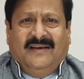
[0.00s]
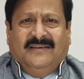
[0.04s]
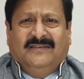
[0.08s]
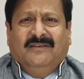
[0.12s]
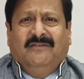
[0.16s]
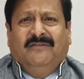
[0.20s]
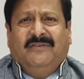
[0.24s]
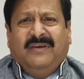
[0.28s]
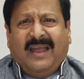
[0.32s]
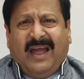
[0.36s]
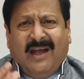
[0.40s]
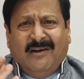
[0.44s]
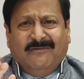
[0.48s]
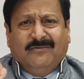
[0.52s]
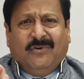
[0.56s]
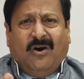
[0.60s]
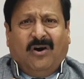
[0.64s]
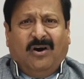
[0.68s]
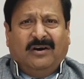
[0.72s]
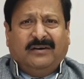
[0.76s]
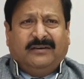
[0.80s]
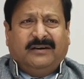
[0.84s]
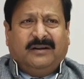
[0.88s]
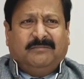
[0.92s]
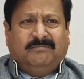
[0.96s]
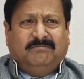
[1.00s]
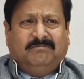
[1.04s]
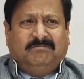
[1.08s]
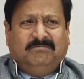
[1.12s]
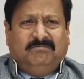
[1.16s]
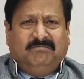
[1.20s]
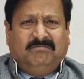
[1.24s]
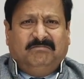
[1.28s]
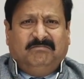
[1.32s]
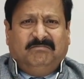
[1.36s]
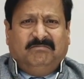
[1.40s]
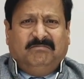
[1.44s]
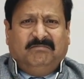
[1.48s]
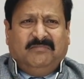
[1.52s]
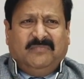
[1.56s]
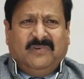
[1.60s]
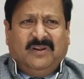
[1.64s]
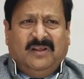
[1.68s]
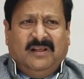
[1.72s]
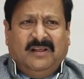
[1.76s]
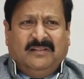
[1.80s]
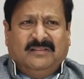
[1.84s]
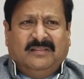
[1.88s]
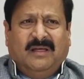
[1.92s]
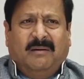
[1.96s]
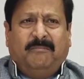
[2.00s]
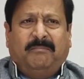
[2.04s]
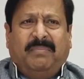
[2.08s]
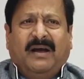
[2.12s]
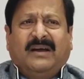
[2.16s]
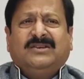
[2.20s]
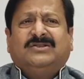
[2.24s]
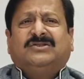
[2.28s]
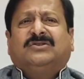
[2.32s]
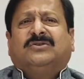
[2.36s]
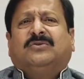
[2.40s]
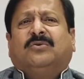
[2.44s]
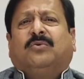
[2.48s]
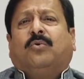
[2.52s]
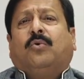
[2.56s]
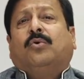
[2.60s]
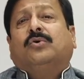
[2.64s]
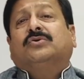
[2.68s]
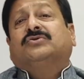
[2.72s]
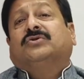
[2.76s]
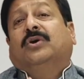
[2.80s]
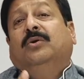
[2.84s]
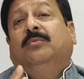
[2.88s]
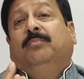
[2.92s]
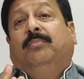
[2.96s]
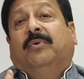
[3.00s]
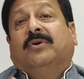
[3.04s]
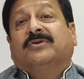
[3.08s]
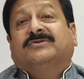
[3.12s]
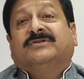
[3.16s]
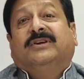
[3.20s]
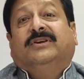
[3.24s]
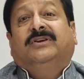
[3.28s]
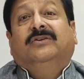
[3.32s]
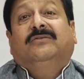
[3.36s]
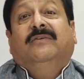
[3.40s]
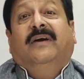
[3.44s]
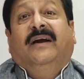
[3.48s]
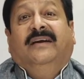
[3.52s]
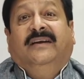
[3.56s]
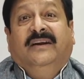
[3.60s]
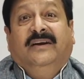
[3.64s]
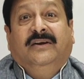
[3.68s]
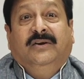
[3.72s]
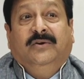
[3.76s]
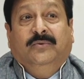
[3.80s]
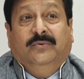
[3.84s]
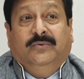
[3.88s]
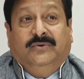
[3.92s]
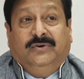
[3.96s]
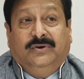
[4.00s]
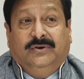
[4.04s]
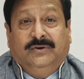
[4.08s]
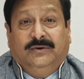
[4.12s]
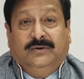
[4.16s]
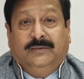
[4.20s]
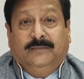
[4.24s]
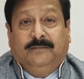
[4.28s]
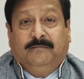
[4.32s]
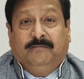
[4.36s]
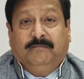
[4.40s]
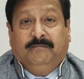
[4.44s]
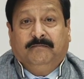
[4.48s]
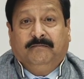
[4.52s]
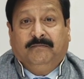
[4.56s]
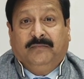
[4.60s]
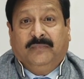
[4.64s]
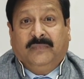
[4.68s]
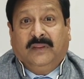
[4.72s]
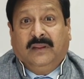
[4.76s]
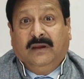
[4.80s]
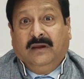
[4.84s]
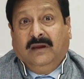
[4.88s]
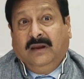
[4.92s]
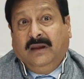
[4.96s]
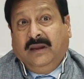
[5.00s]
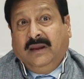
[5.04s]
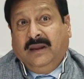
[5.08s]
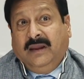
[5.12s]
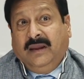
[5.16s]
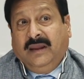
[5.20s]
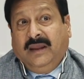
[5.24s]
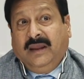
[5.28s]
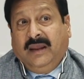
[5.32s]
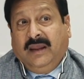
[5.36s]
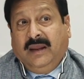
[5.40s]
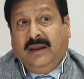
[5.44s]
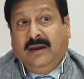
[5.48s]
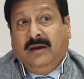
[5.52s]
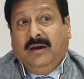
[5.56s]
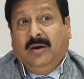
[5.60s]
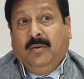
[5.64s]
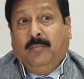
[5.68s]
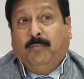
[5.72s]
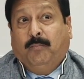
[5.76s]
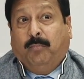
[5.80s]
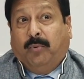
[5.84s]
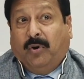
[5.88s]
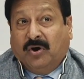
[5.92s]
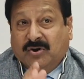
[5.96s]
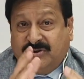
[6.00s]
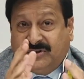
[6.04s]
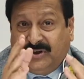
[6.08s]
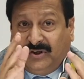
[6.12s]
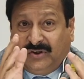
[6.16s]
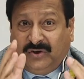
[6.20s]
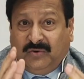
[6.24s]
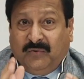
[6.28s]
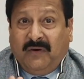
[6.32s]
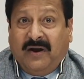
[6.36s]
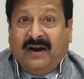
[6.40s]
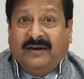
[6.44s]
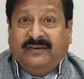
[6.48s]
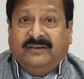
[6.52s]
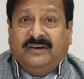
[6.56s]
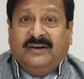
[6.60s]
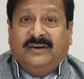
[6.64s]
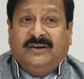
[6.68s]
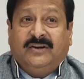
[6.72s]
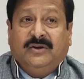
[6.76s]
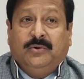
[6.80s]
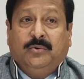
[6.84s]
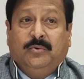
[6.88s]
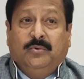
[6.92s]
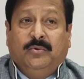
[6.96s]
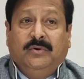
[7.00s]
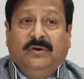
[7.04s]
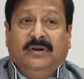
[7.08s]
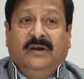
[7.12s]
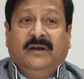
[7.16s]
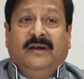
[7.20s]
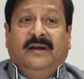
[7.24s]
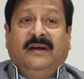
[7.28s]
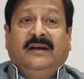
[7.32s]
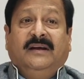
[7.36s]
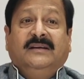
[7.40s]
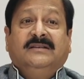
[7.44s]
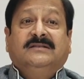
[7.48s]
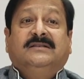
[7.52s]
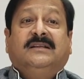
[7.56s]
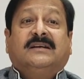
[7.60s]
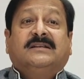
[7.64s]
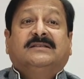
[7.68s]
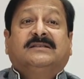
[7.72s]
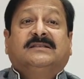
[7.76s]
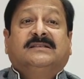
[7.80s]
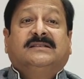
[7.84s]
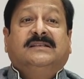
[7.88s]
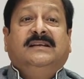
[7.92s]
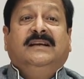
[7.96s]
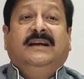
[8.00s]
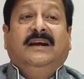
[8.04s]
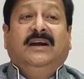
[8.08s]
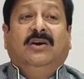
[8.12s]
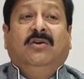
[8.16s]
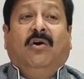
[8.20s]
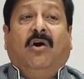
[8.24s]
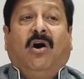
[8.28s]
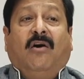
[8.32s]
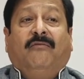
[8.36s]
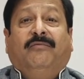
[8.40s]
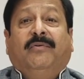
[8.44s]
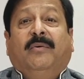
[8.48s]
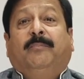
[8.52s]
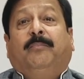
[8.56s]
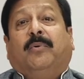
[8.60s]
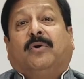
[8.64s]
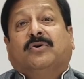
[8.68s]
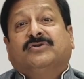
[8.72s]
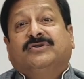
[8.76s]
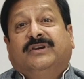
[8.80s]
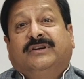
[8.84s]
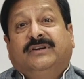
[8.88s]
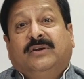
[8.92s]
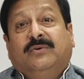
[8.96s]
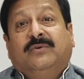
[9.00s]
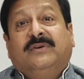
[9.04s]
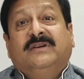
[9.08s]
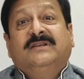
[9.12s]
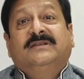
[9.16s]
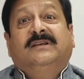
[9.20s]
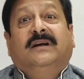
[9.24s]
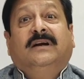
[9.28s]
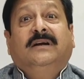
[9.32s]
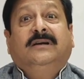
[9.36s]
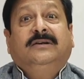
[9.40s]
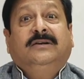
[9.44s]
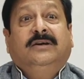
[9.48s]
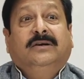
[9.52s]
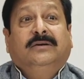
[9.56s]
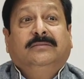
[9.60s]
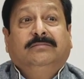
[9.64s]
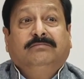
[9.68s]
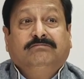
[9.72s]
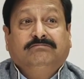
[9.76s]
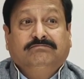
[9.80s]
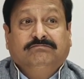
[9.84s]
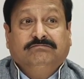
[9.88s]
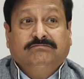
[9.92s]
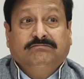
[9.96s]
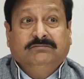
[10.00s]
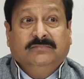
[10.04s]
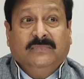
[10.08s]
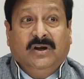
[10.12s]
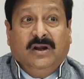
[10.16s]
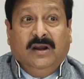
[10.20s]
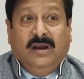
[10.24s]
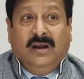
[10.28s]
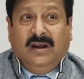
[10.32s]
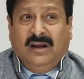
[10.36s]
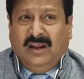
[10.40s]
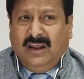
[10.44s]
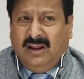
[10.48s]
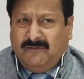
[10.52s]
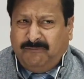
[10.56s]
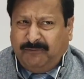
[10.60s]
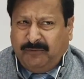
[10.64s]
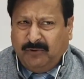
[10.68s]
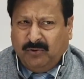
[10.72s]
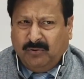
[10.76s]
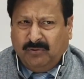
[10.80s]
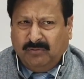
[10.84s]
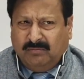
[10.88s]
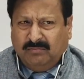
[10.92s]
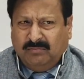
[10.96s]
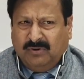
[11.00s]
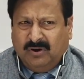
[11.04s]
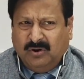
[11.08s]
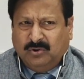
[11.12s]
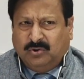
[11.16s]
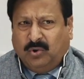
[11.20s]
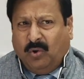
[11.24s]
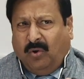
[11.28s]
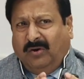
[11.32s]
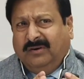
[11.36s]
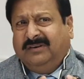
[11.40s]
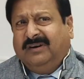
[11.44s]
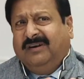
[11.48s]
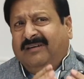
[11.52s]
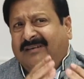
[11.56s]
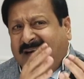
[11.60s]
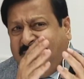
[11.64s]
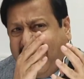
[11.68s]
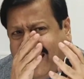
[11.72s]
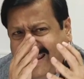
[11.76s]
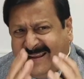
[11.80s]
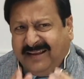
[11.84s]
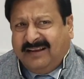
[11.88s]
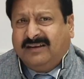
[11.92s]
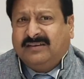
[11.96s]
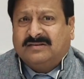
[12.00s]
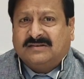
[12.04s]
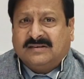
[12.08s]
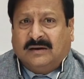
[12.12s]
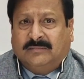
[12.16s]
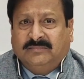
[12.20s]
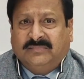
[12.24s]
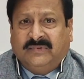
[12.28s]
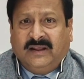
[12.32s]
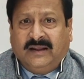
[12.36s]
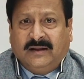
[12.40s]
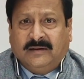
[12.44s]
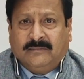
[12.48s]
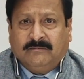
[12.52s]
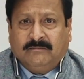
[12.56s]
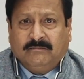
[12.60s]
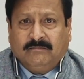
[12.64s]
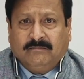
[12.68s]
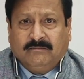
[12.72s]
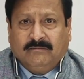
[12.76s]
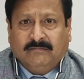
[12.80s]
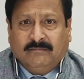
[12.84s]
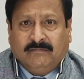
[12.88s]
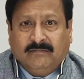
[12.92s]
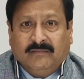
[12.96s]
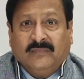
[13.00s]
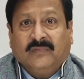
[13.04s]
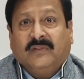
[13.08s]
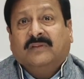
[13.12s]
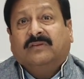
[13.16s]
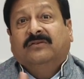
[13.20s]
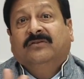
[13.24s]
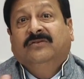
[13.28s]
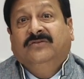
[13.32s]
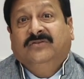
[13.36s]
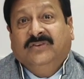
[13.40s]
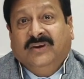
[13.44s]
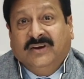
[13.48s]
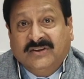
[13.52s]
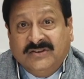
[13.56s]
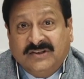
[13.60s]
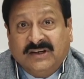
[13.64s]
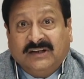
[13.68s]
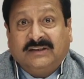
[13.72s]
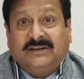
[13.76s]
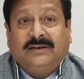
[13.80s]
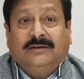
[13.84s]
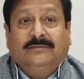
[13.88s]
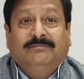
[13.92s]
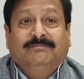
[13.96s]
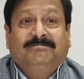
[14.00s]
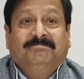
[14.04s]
See, we have got the best course on positive attitude. A positive attitude is the seed of a positive result. If you don't like something, change it.